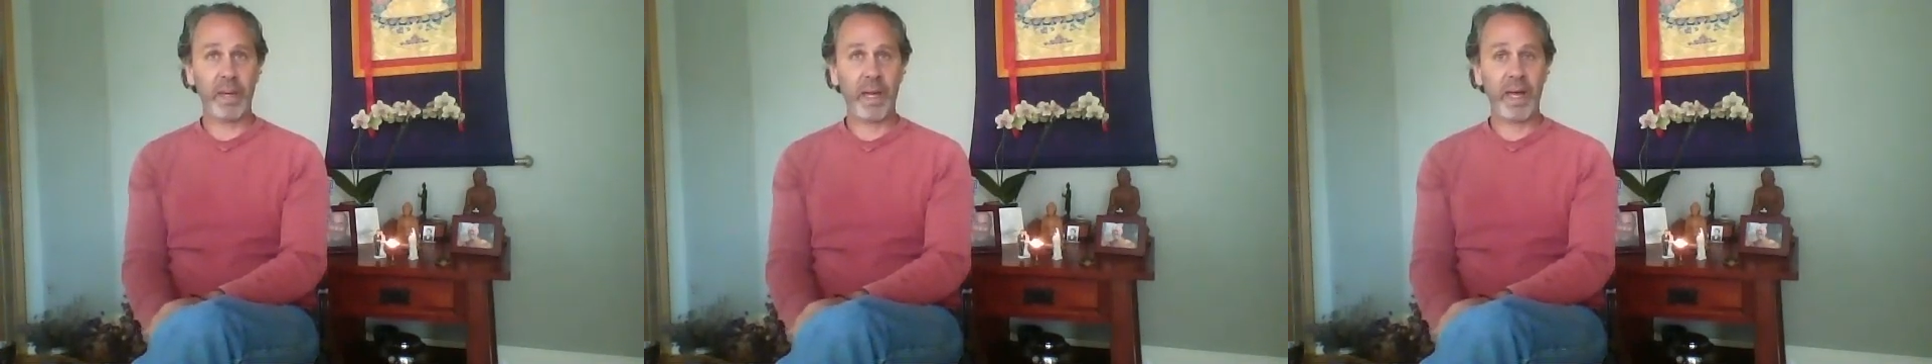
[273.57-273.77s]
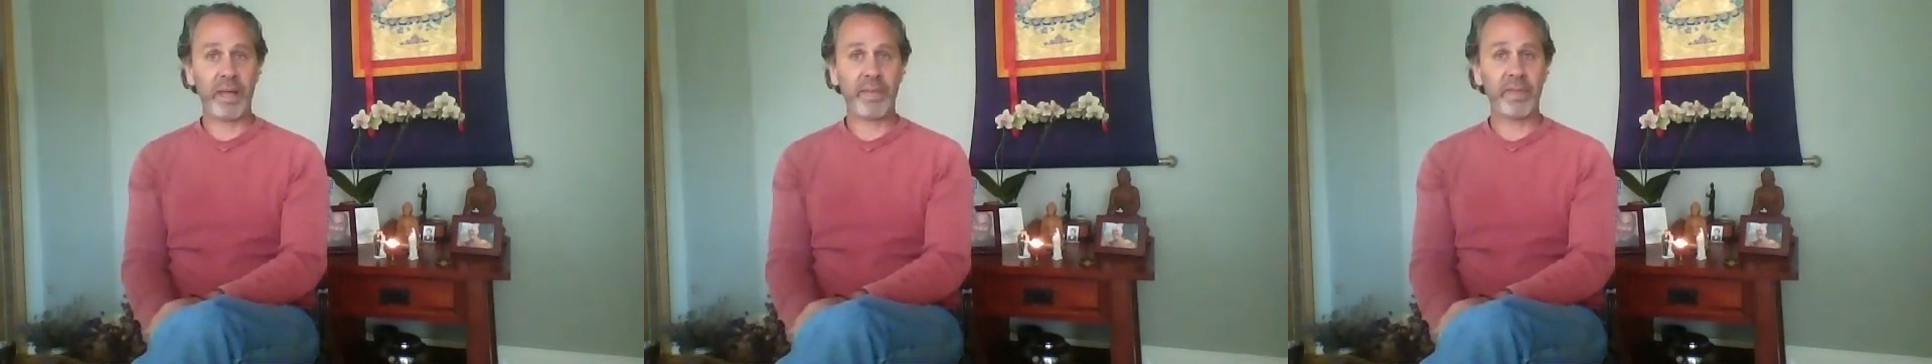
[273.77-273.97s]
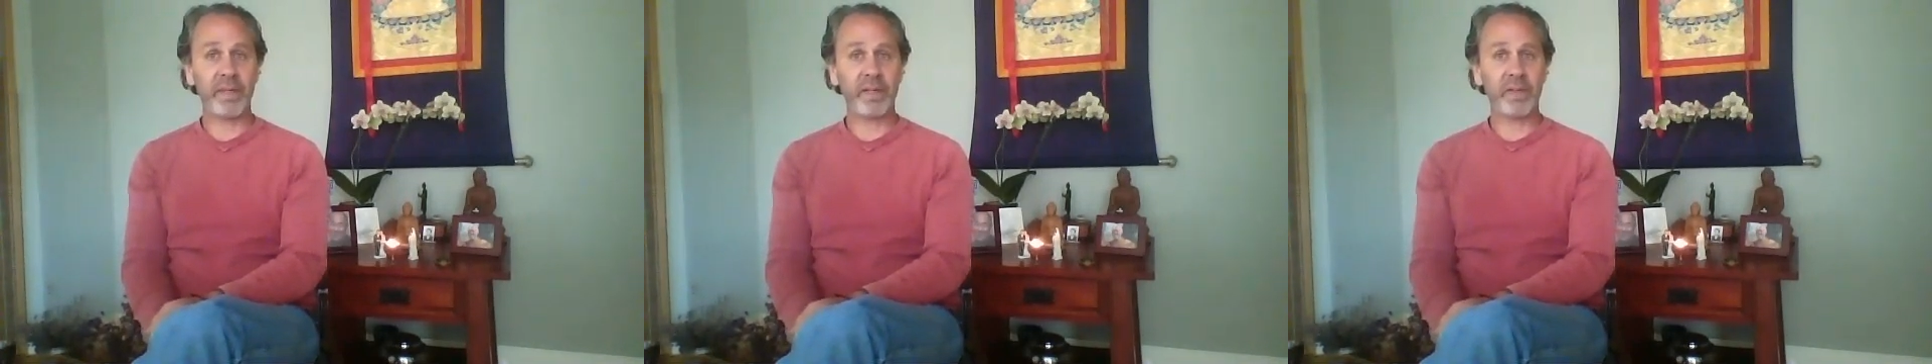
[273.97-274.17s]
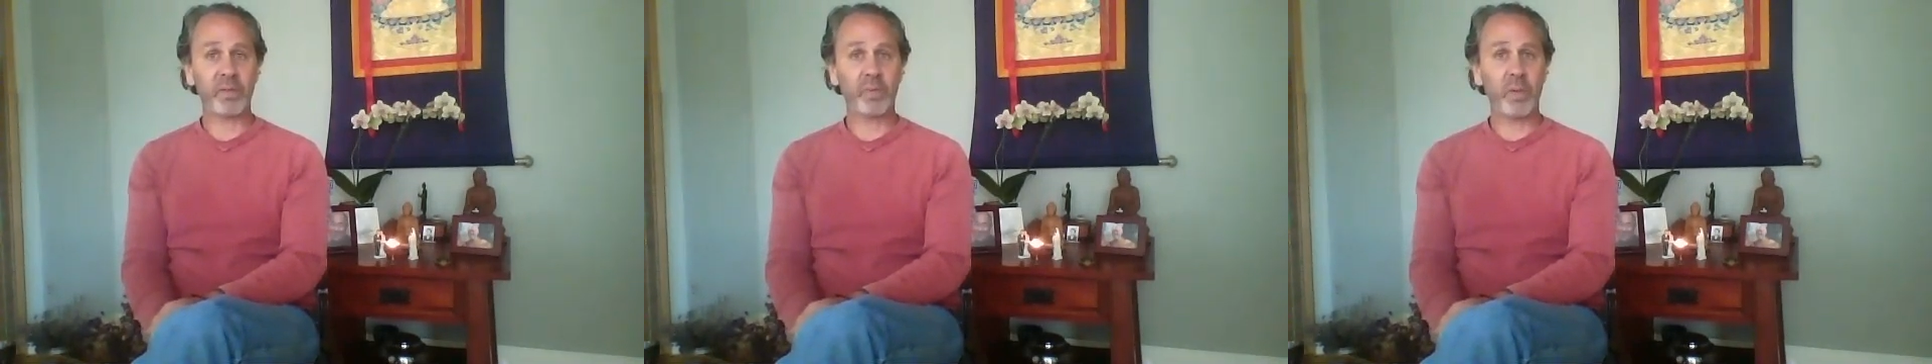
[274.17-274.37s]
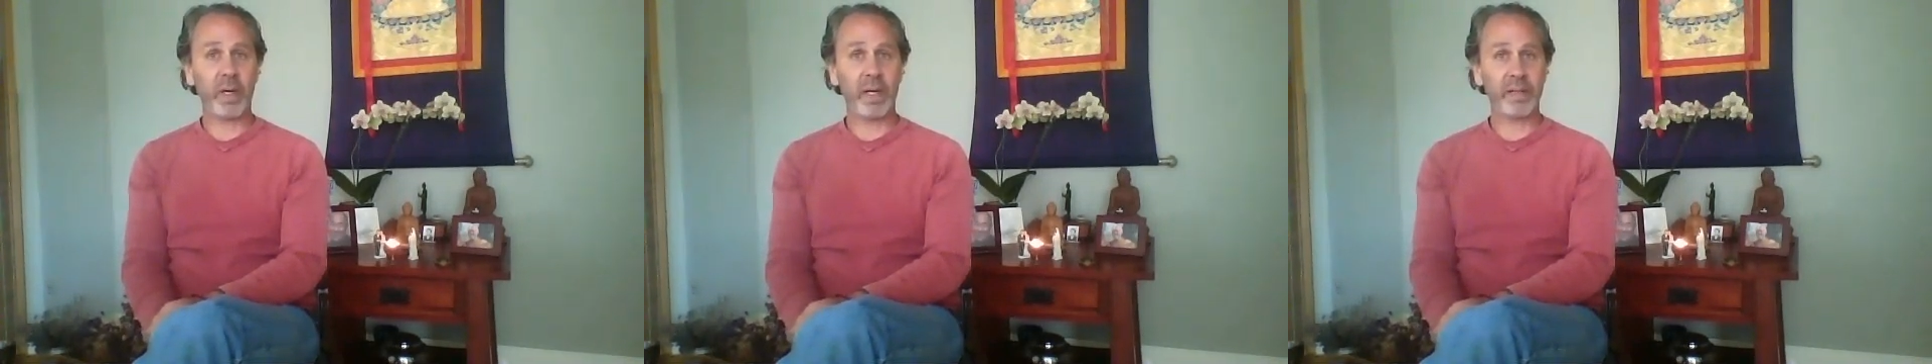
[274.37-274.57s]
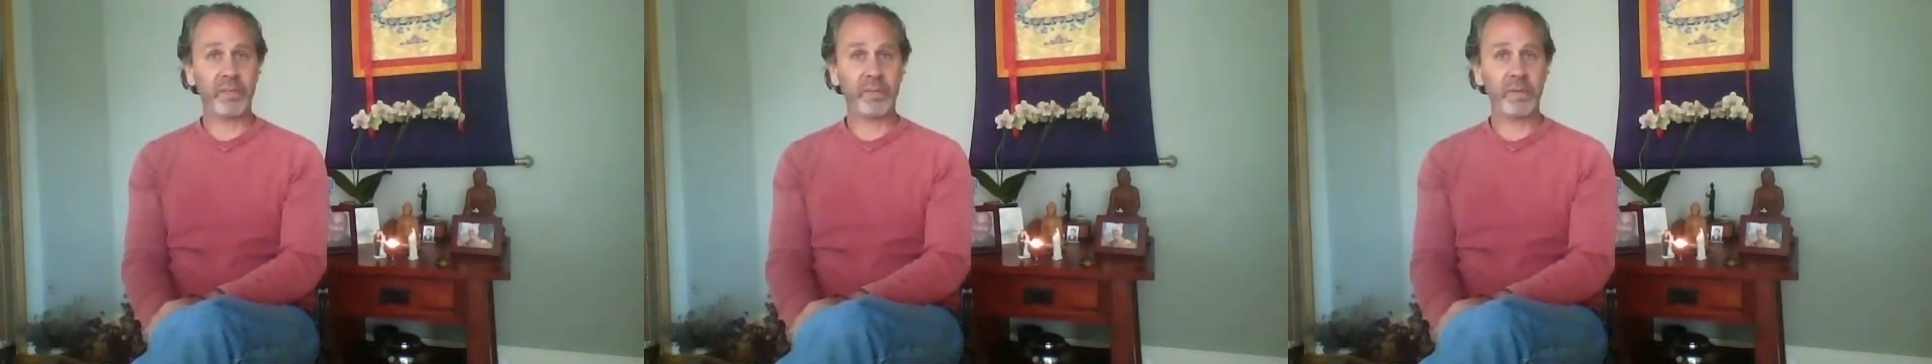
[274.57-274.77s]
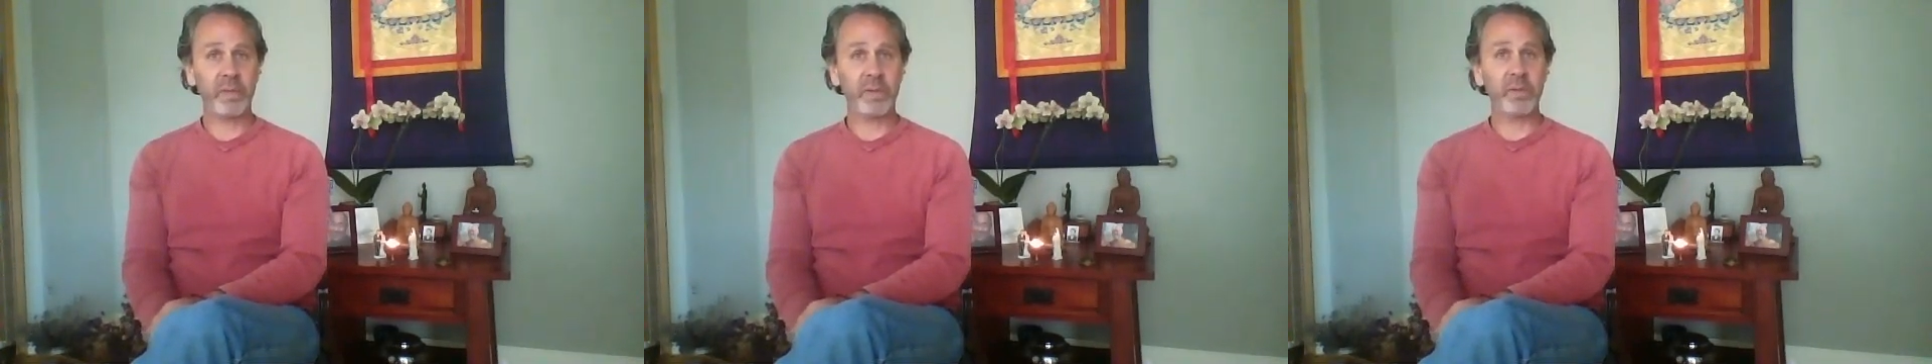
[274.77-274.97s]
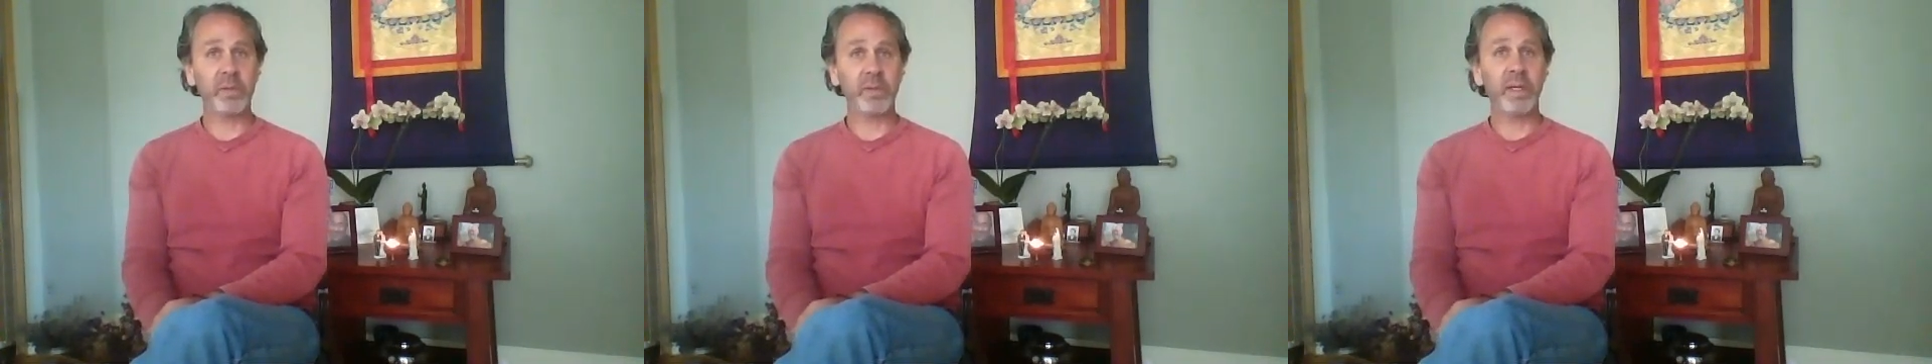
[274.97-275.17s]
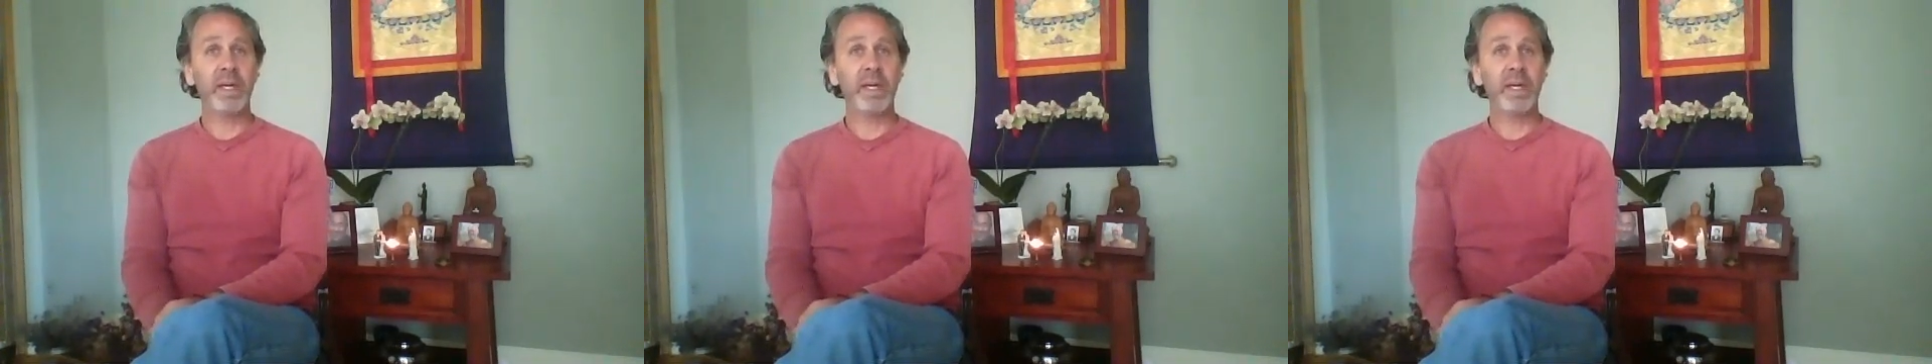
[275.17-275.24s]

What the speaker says: Path is wise view.